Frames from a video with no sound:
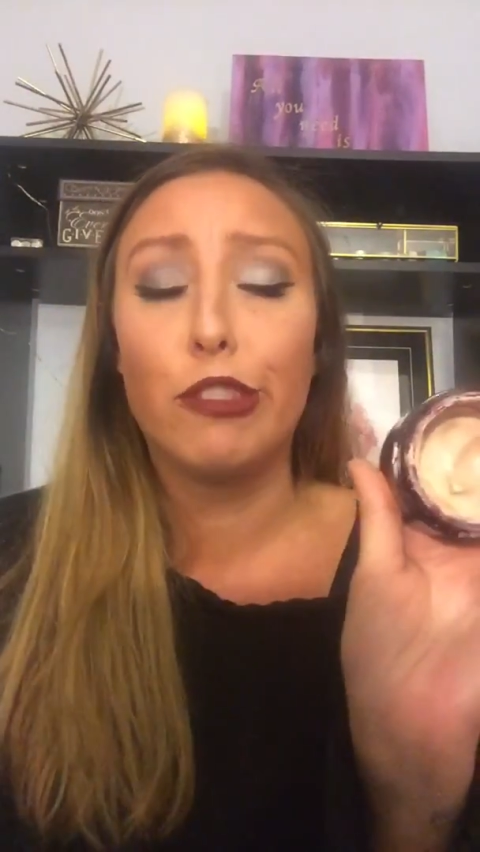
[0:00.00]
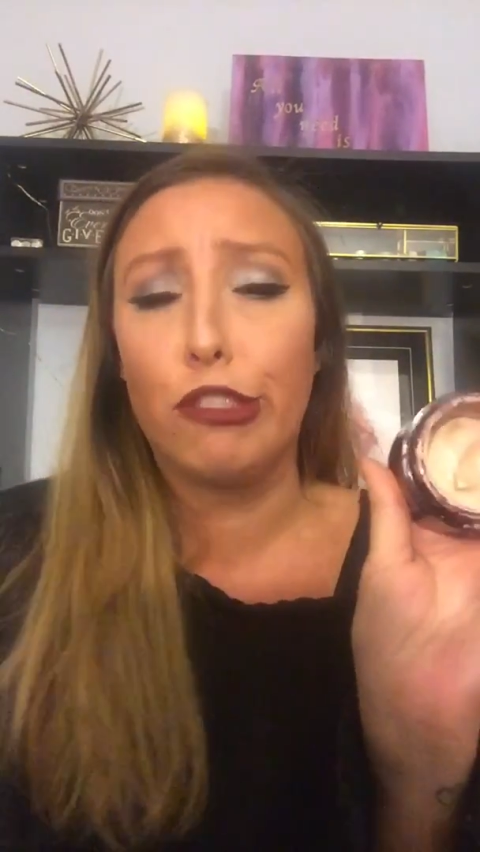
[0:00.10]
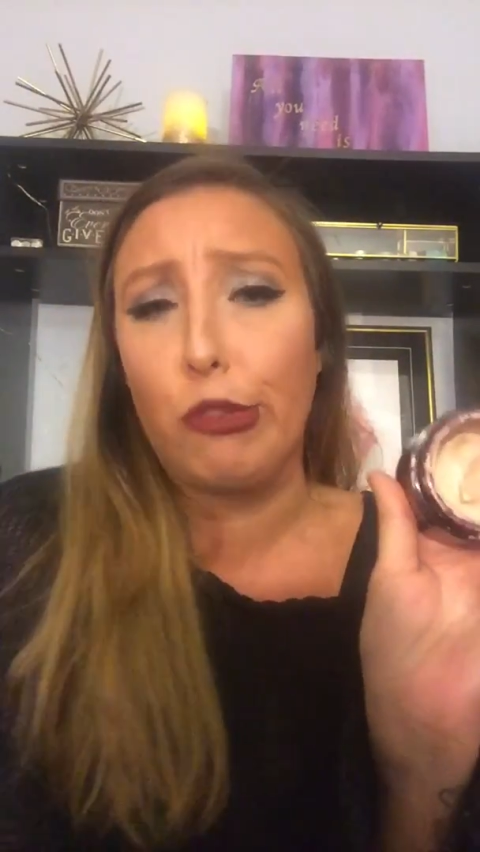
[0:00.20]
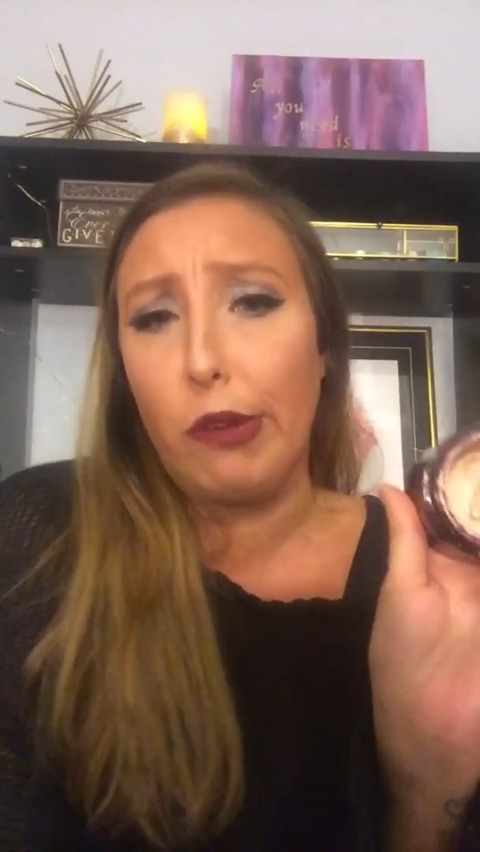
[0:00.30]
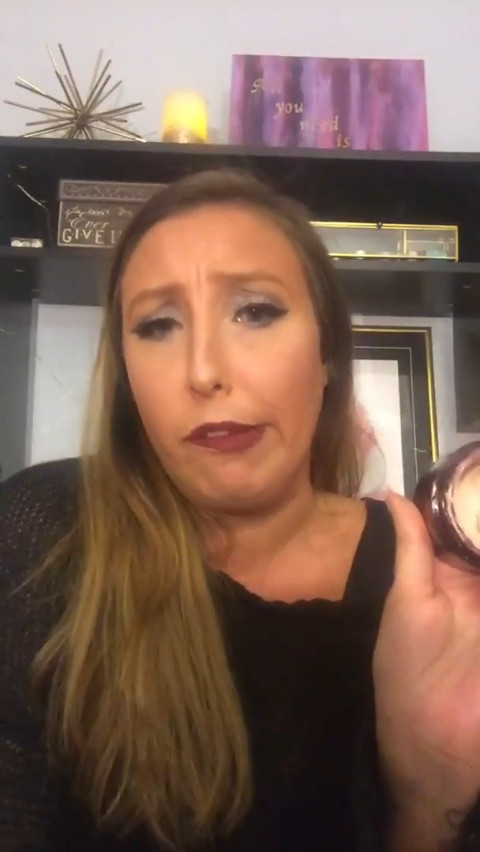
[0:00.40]

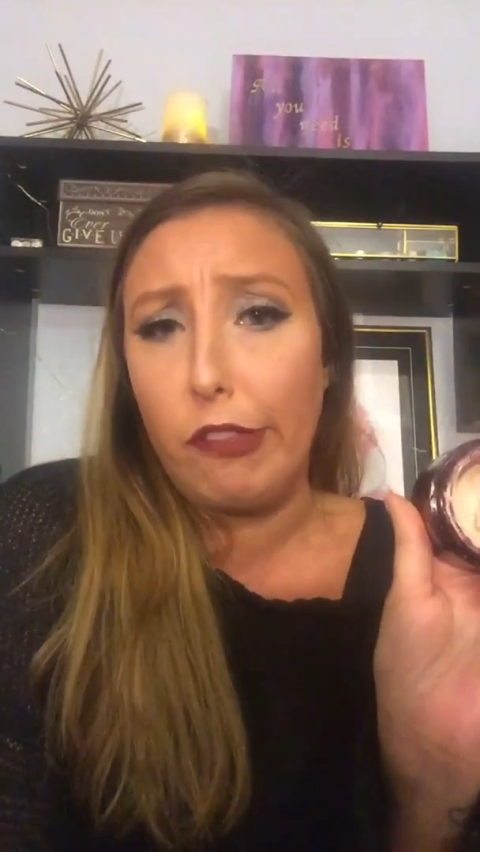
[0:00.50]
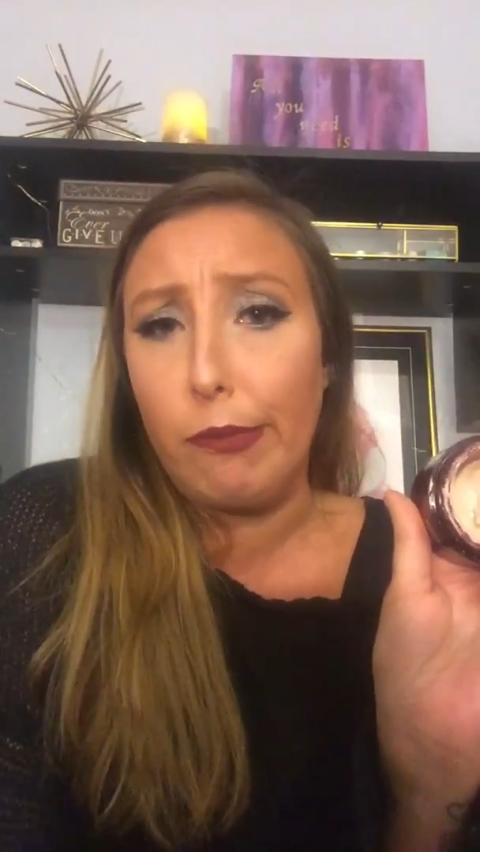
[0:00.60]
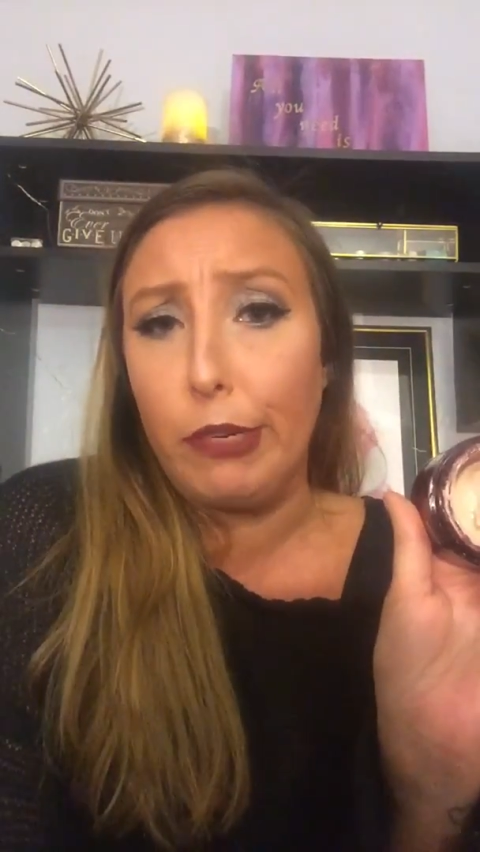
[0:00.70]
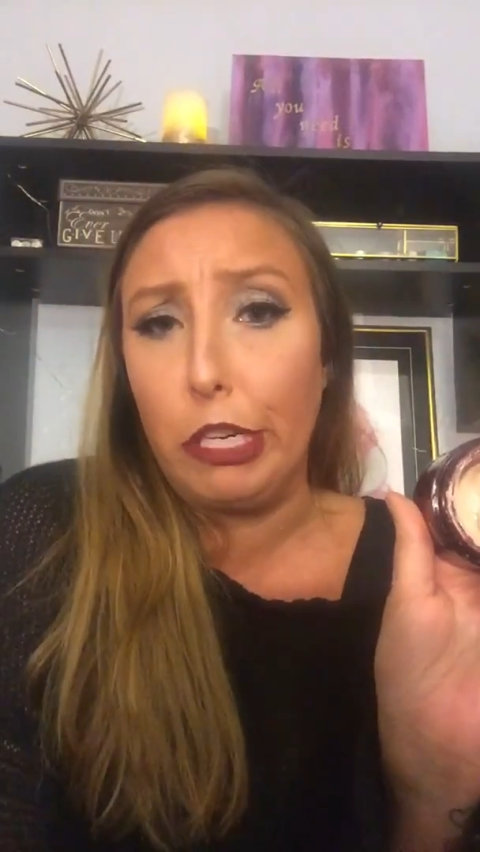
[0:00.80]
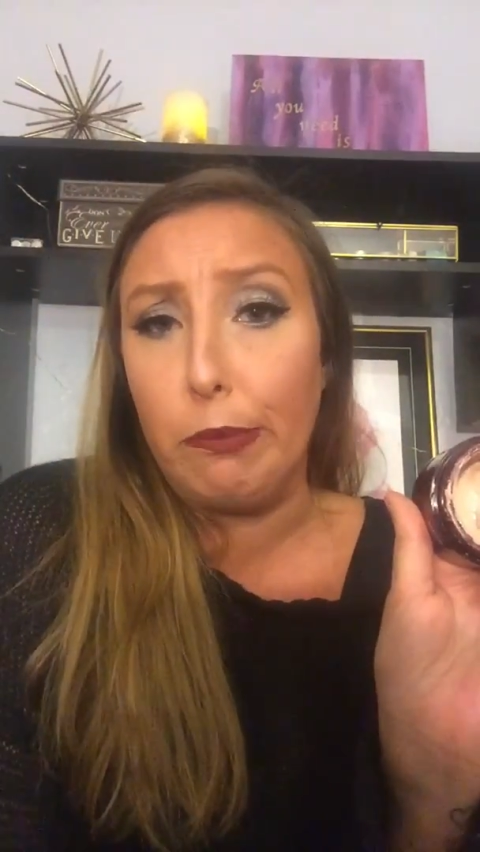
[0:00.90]
Just don't have
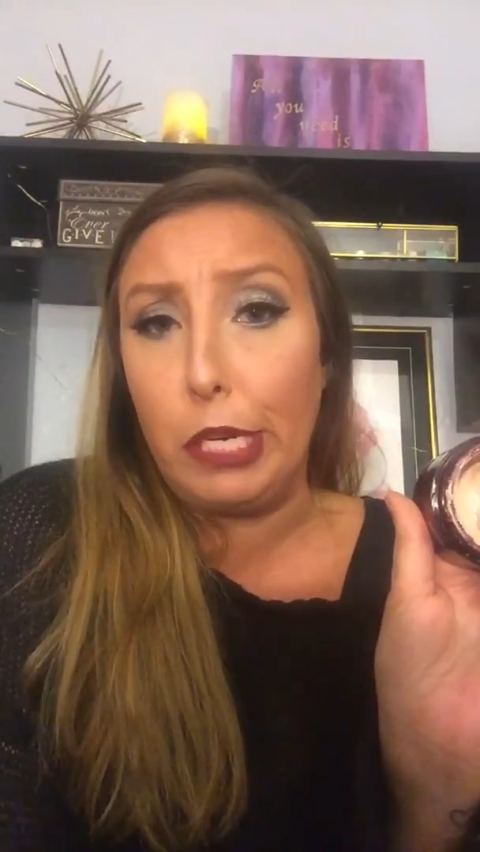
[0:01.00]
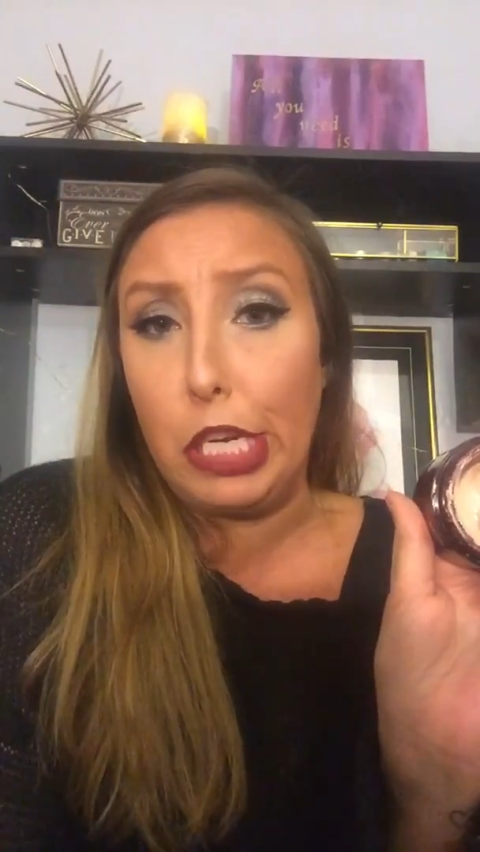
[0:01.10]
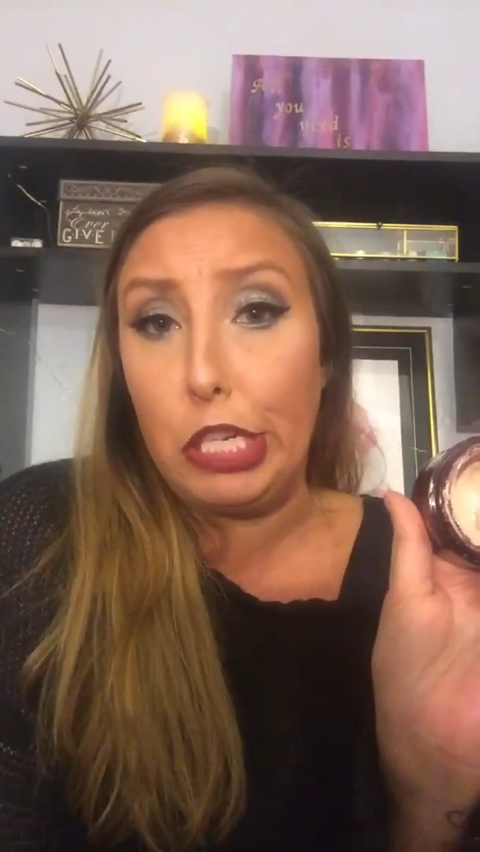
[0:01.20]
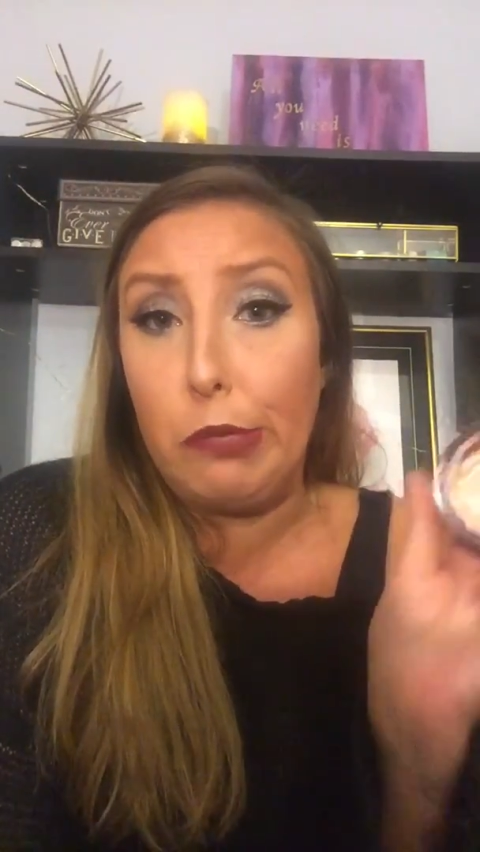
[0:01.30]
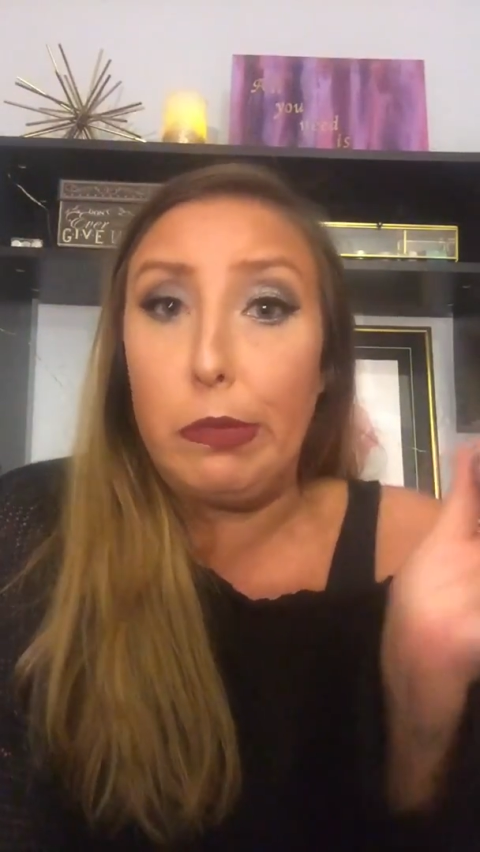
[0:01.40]
that pretty
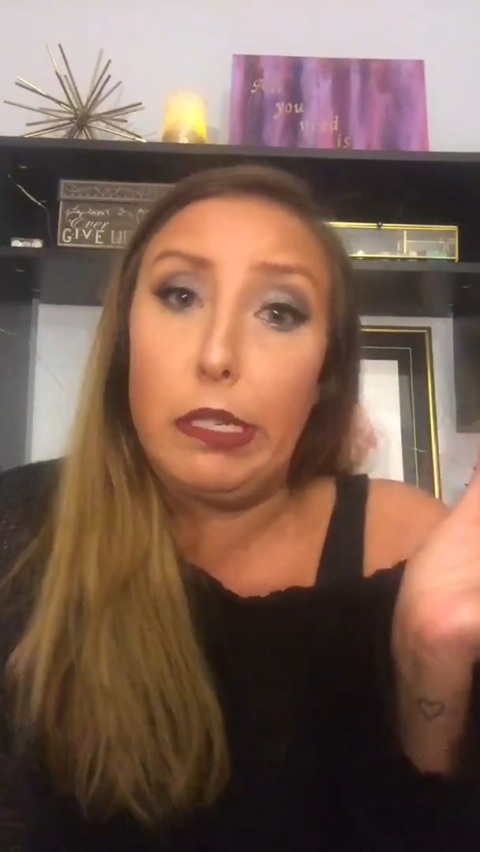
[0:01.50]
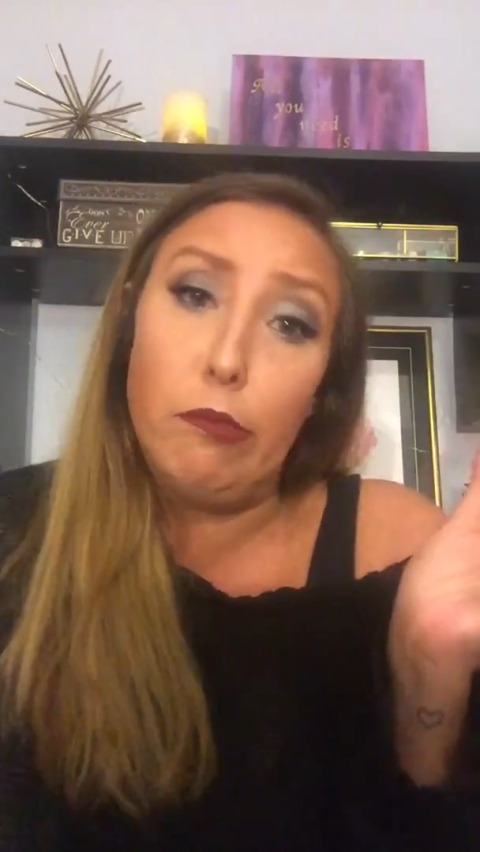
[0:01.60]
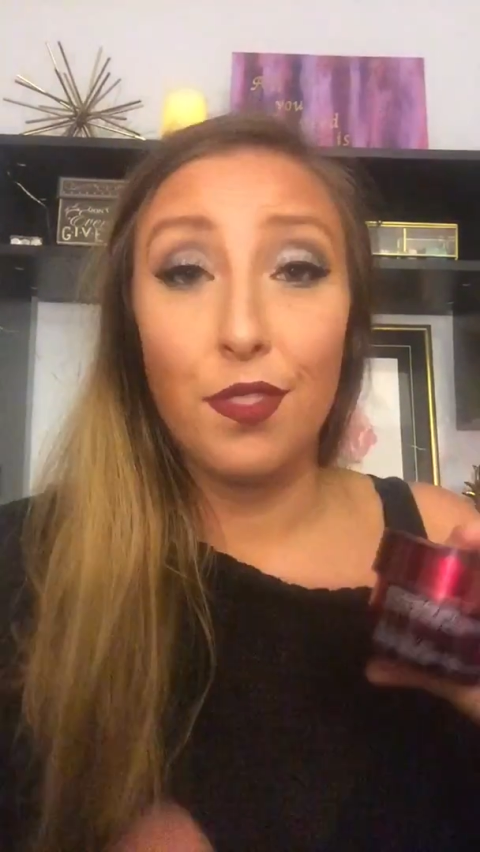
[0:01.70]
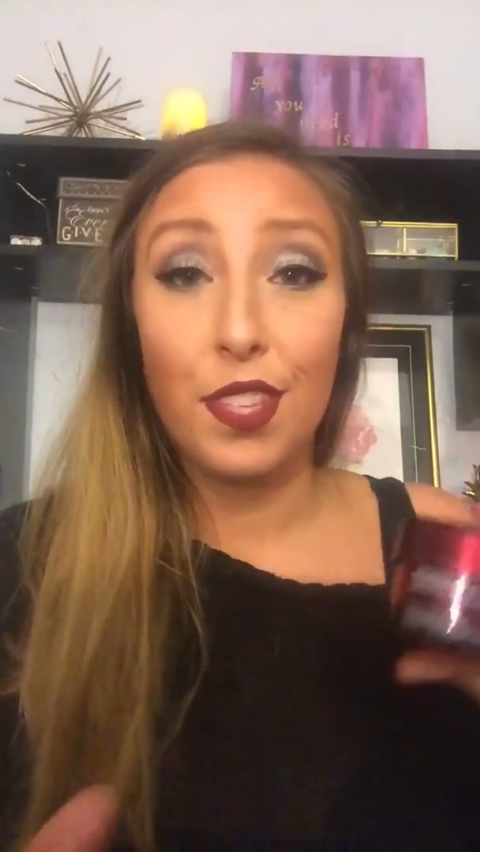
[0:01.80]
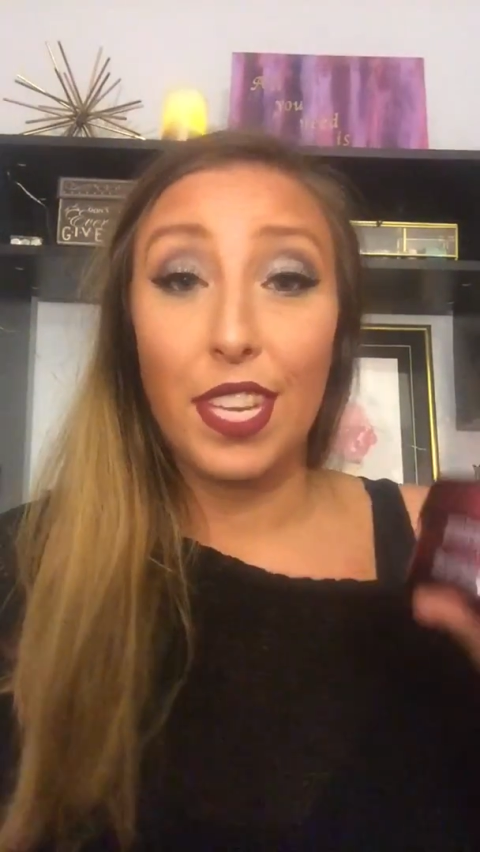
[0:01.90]
bottle. But